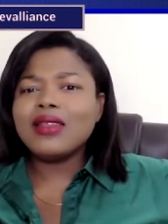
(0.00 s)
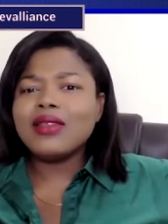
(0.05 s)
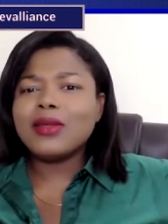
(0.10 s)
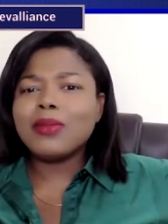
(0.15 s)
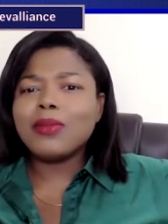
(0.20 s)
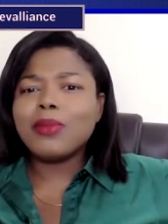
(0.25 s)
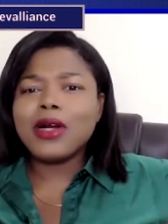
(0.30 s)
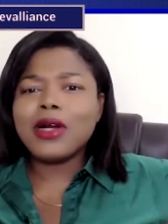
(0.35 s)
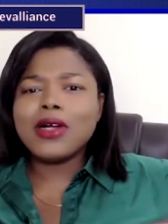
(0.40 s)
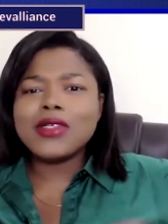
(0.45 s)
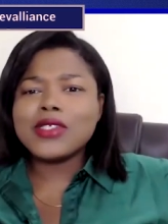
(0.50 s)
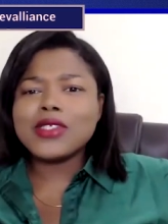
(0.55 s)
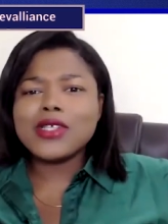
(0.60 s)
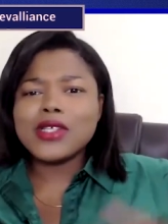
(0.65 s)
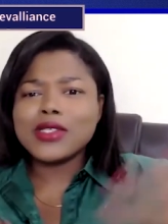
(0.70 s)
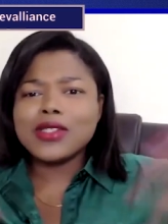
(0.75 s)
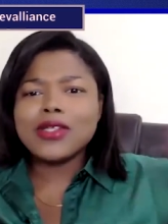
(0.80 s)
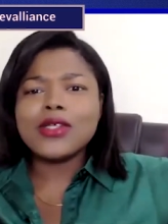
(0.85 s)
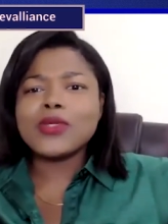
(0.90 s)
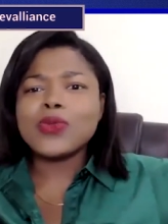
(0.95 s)
the person
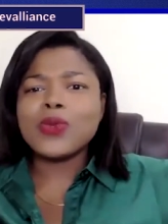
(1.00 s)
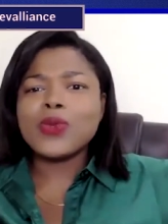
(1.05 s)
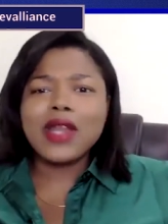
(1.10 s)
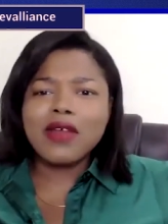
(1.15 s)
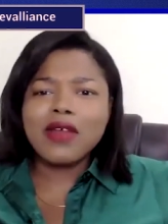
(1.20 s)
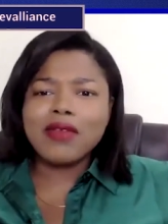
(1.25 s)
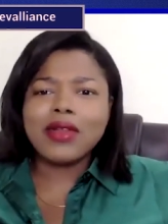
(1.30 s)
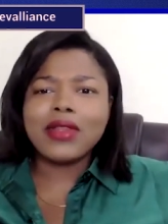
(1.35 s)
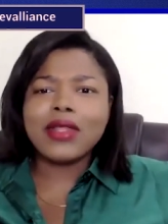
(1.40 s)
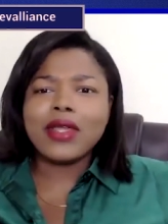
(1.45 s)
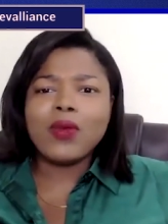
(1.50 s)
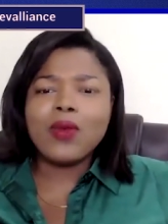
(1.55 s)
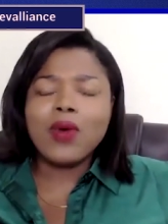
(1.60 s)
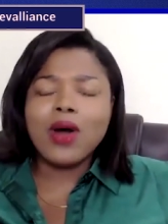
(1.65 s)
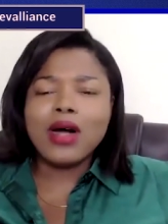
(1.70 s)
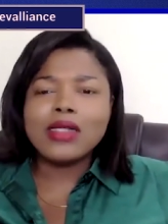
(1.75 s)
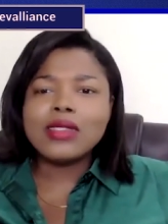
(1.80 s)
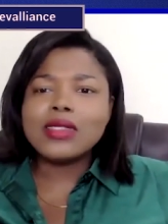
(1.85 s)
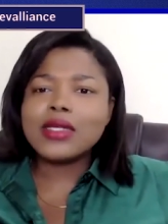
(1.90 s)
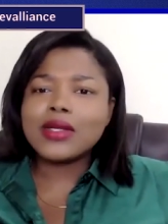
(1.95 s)
just does whatever they
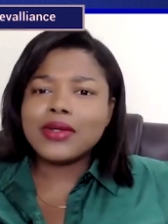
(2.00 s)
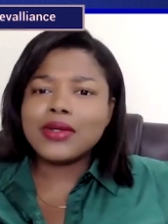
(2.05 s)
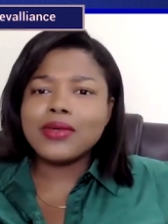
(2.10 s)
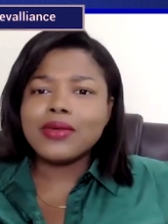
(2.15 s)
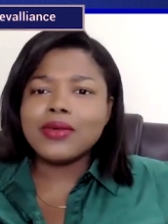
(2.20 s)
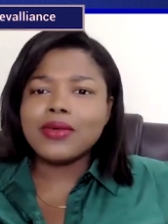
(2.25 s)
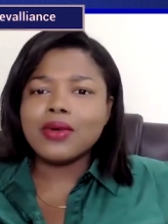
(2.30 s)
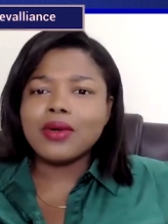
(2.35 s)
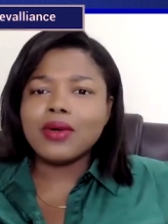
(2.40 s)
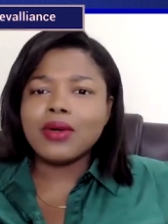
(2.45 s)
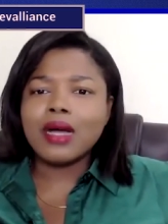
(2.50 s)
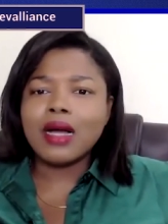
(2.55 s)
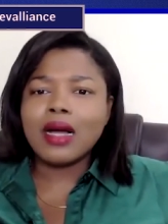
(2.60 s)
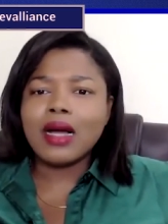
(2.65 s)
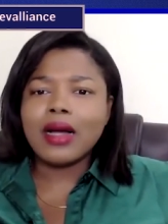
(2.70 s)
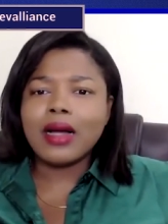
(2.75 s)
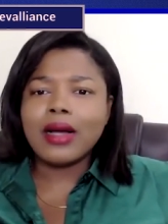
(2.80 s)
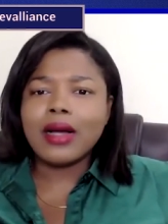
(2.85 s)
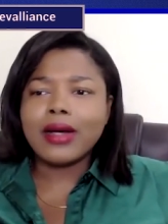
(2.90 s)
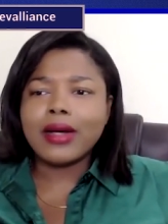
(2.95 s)
want to do.
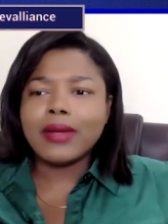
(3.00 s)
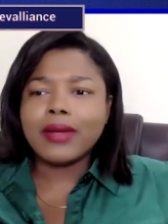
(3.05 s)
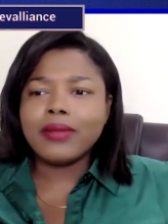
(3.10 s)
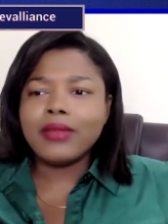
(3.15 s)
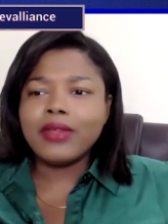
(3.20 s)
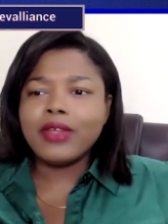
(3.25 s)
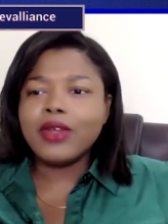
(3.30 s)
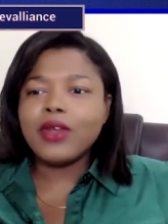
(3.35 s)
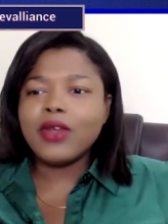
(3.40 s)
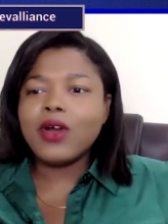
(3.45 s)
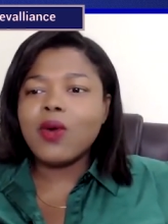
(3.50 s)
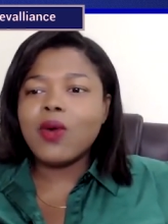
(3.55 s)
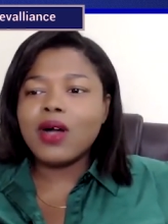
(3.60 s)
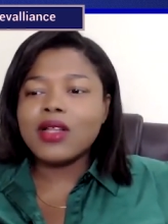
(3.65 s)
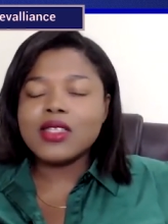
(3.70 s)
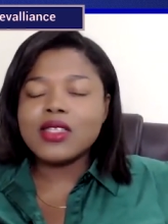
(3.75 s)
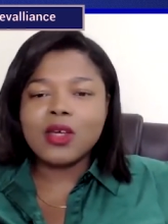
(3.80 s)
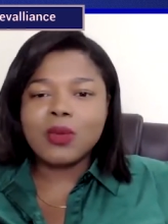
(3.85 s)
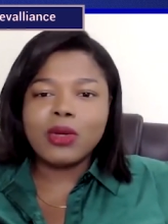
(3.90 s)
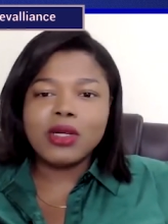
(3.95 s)
You don't
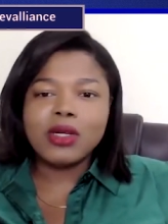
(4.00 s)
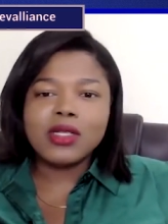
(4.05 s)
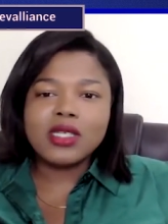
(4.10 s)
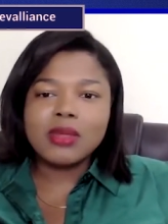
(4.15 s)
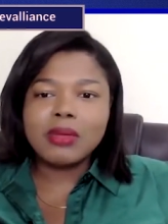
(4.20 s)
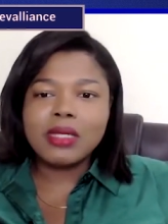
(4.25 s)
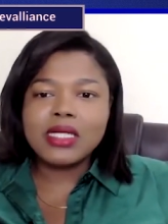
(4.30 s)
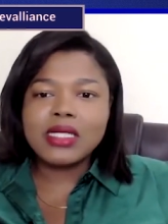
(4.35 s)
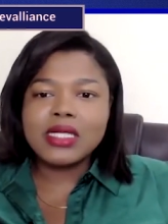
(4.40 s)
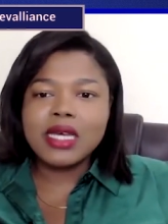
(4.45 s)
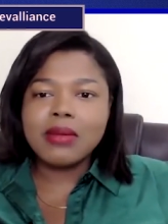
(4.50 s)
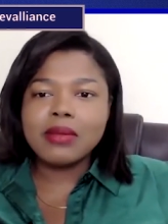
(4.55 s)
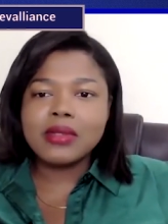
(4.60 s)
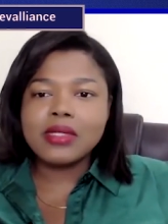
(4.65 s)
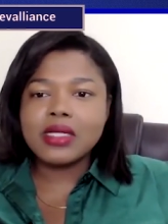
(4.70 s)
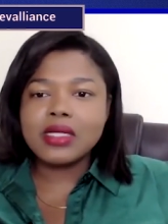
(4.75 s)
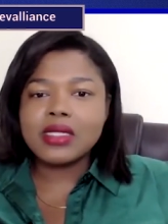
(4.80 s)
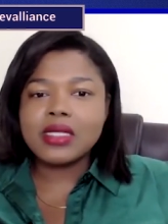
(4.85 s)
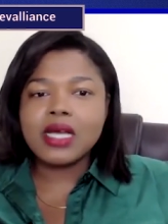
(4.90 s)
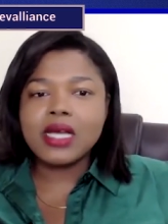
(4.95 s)
want someone to be
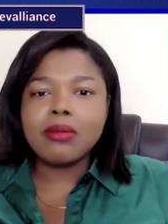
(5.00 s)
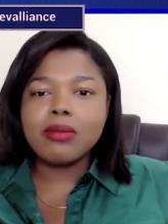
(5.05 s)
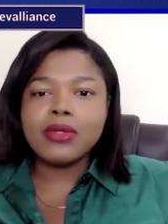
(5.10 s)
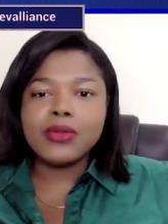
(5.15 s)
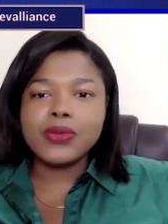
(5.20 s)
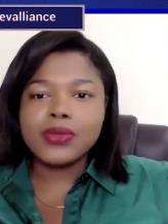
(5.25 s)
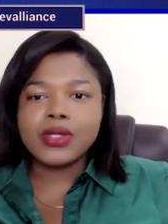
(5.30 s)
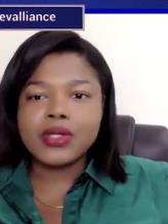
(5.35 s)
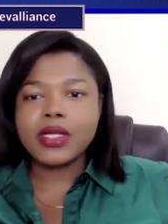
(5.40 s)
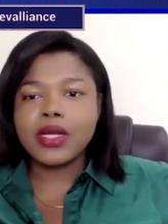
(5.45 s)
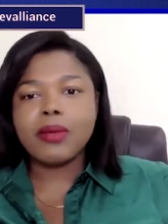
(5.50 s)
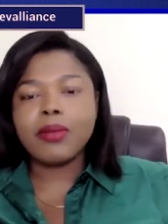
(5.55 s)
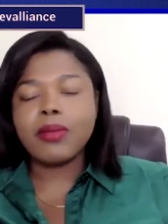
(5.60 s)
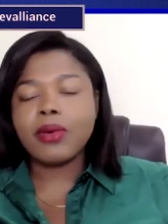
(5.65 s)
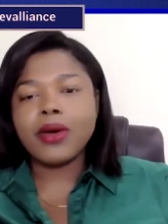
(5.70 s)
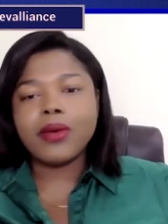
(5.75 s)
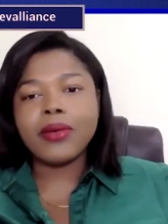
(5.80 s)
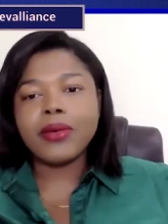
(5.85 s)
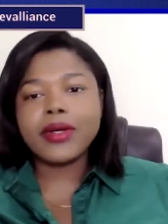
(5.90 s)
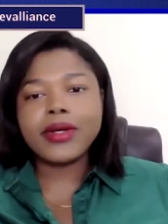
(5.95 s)
tempted to abuse their
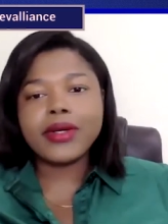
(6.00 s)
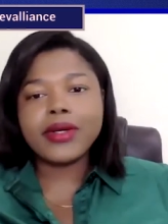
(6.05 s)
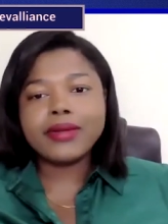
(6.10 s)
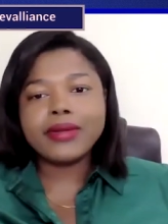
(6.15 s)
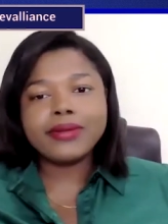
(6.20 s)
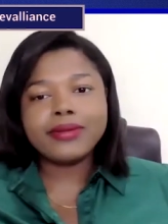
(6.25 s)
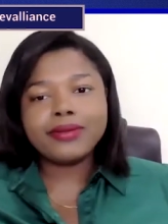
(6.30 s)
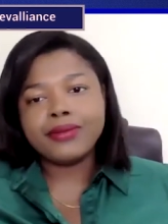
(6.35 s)
power.